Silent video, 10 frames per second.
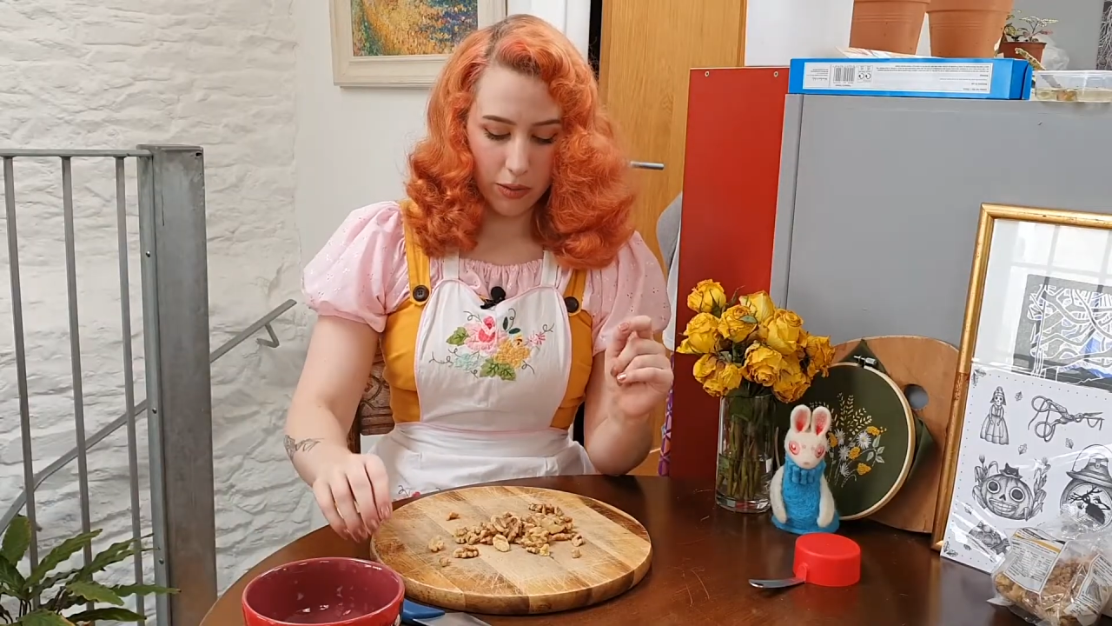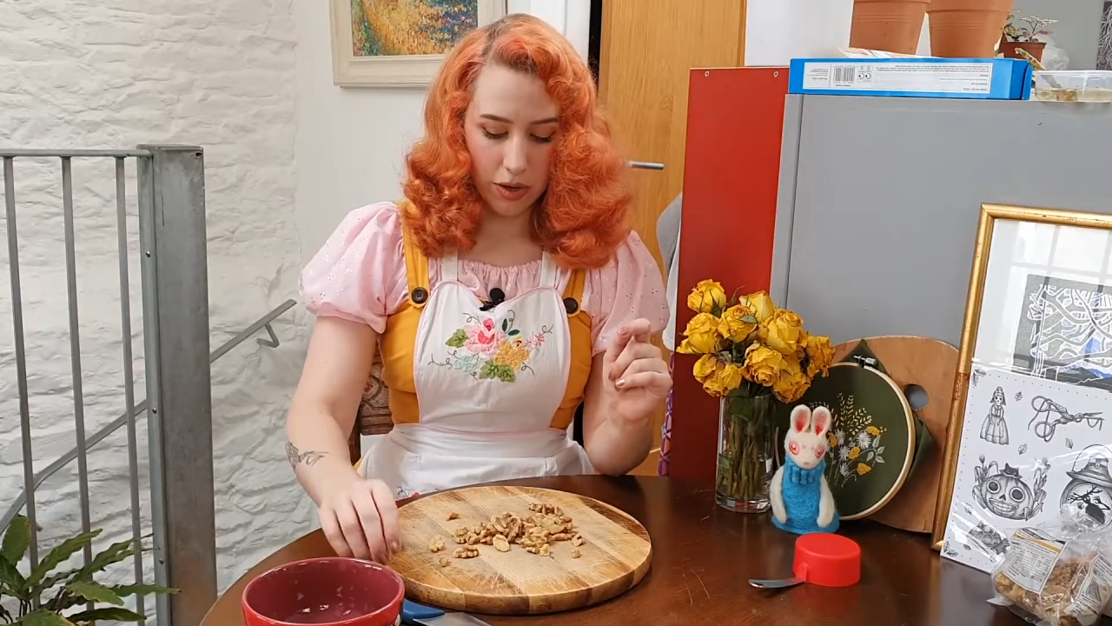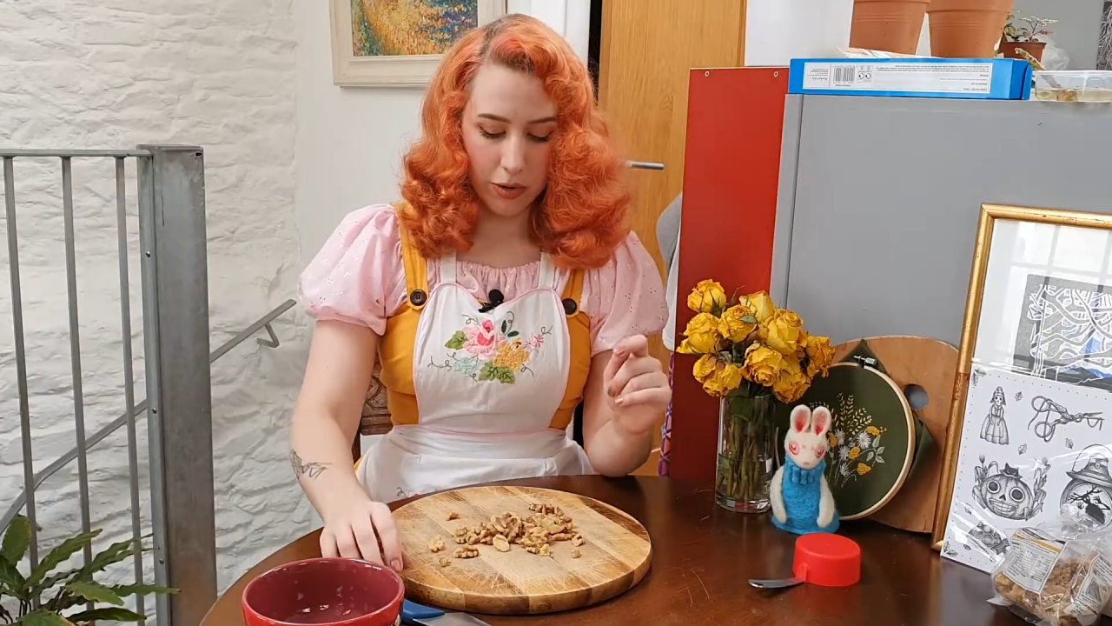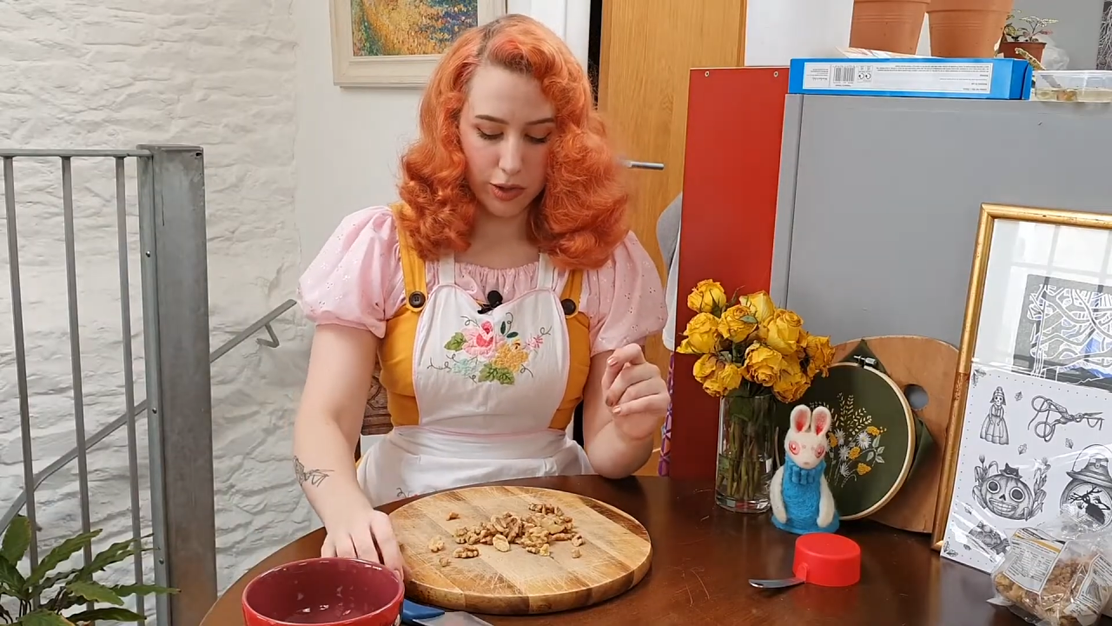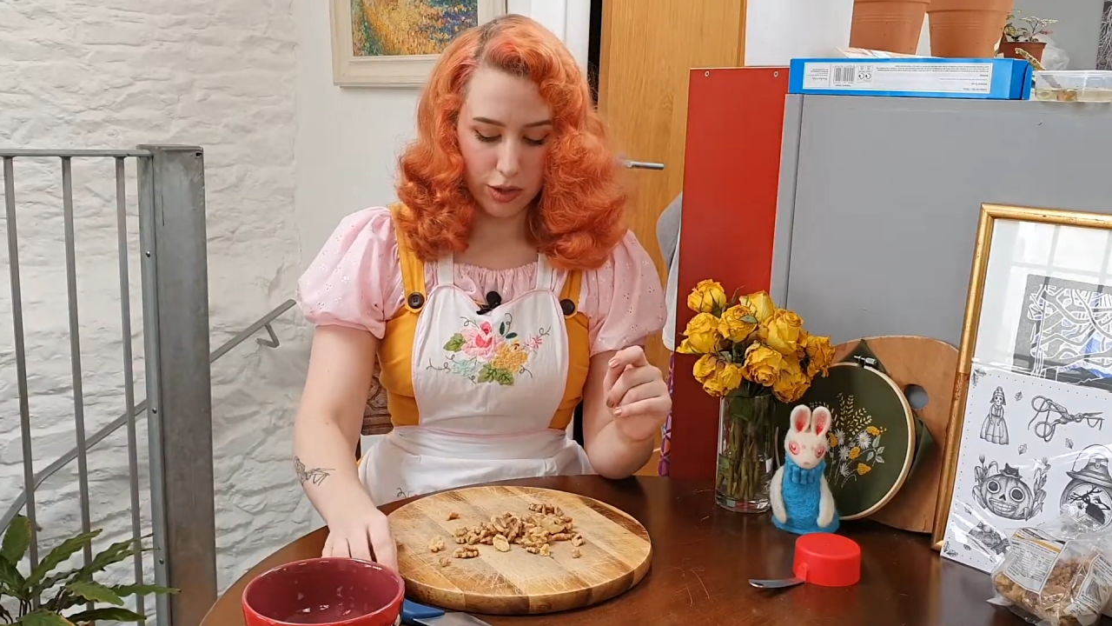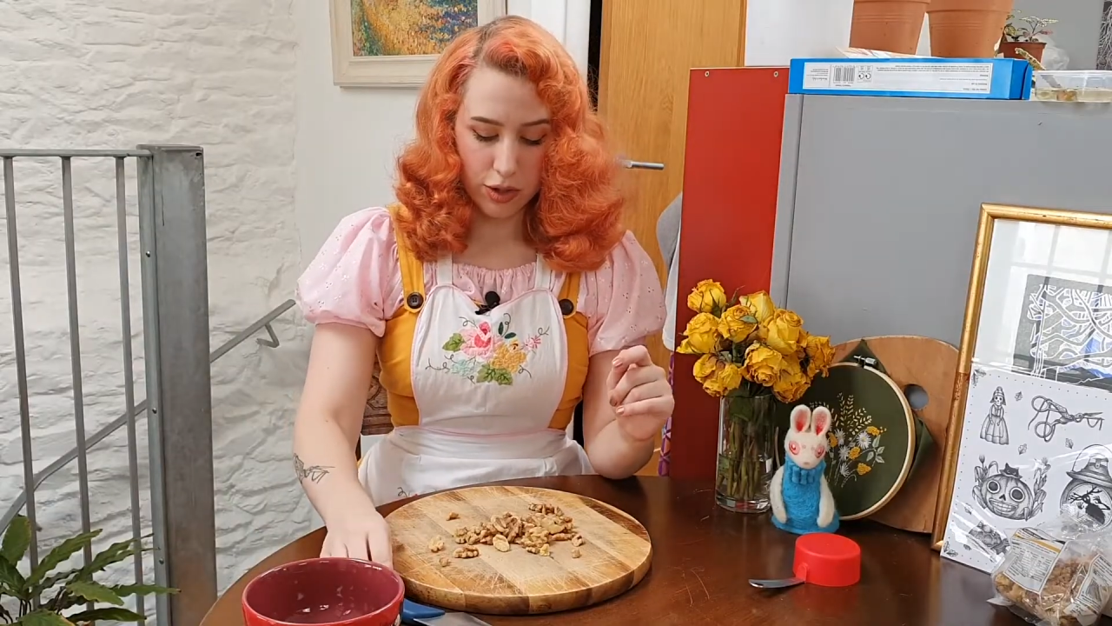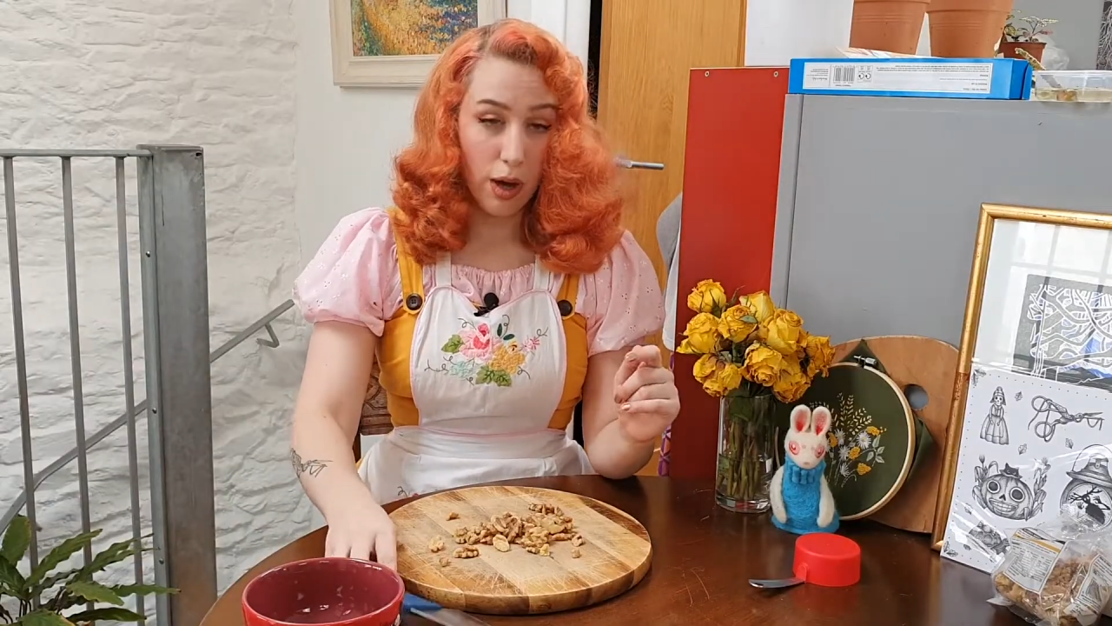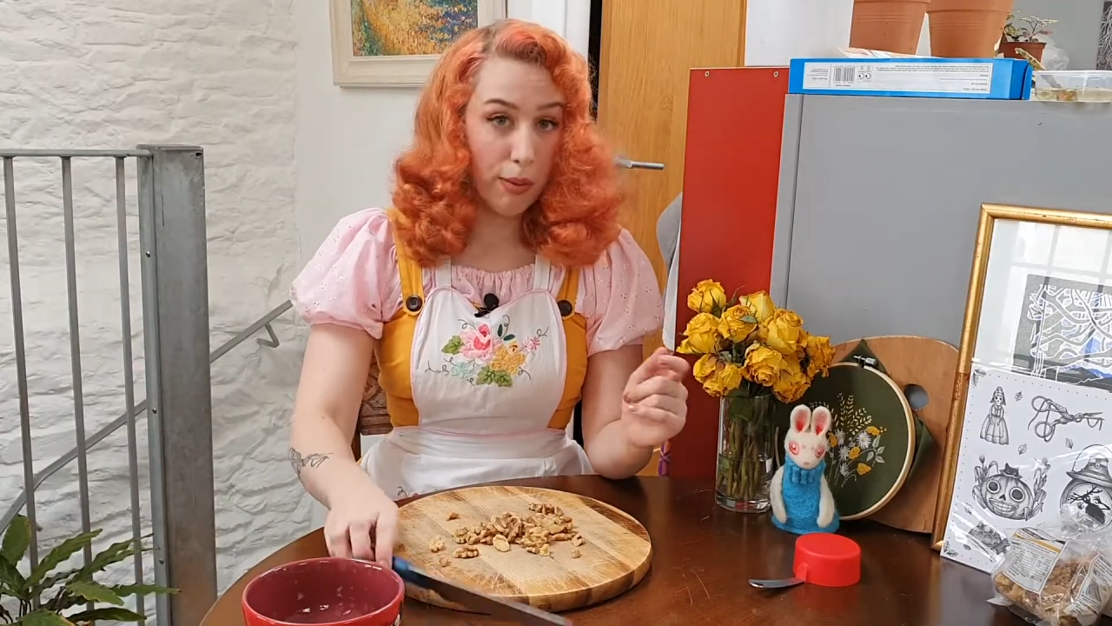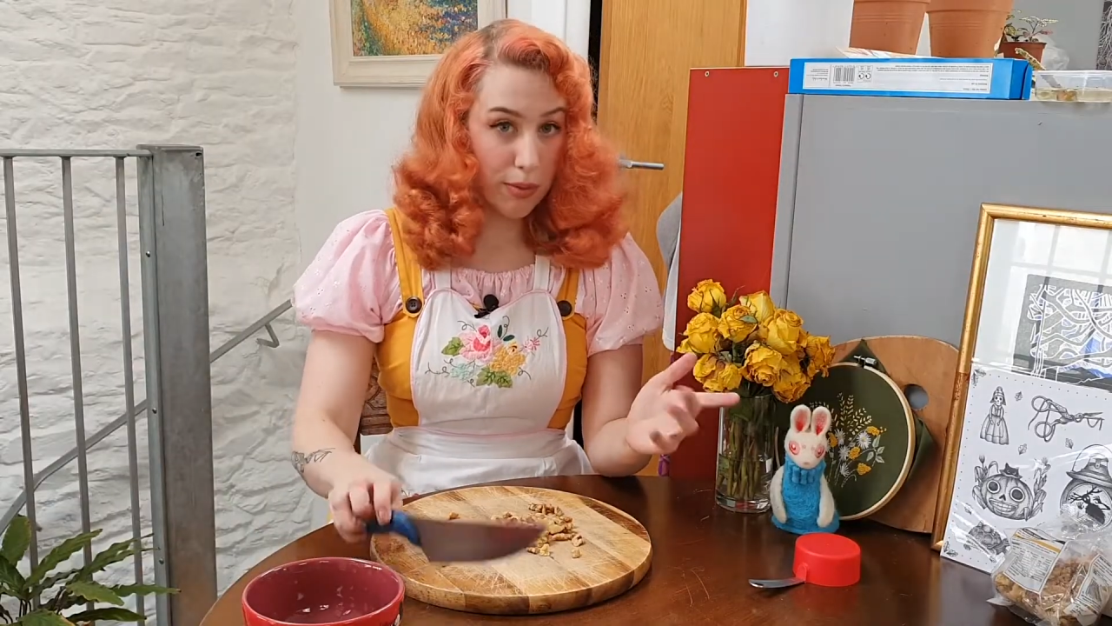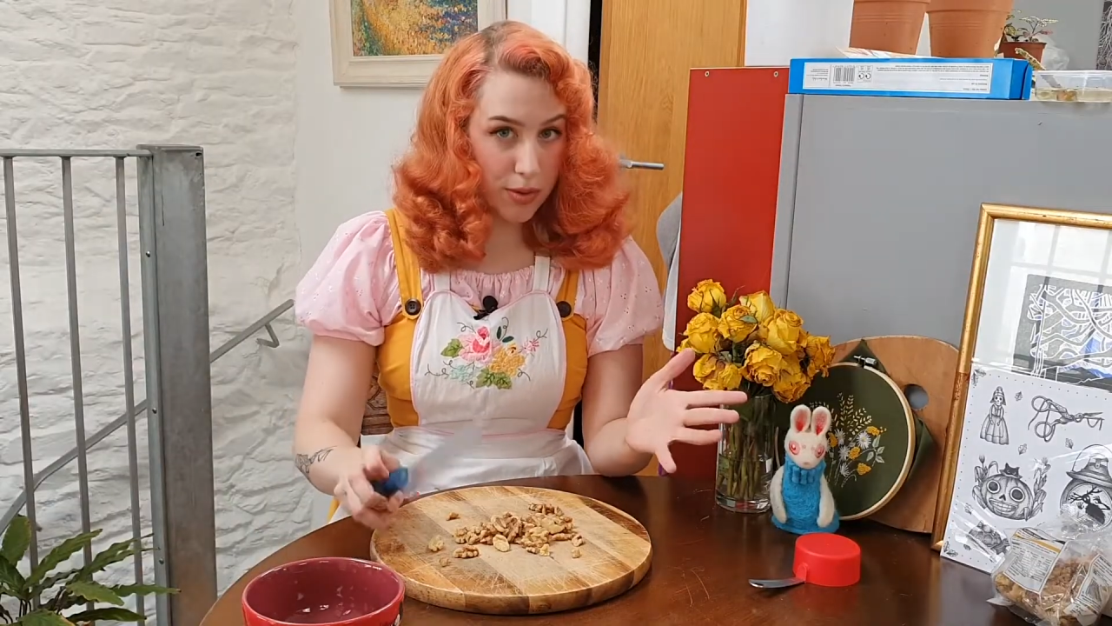we're going to chop up